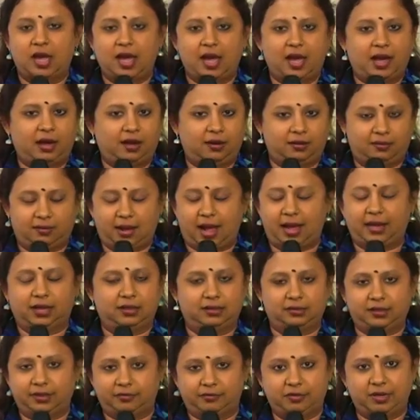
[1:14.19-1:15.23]
I
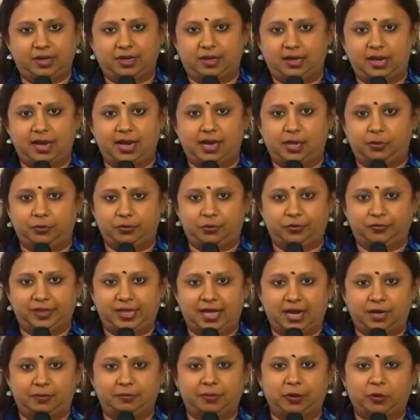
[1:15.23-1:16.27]
can definitely help you with
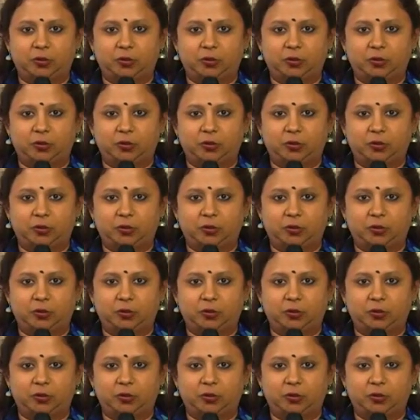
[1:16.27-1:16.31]
that,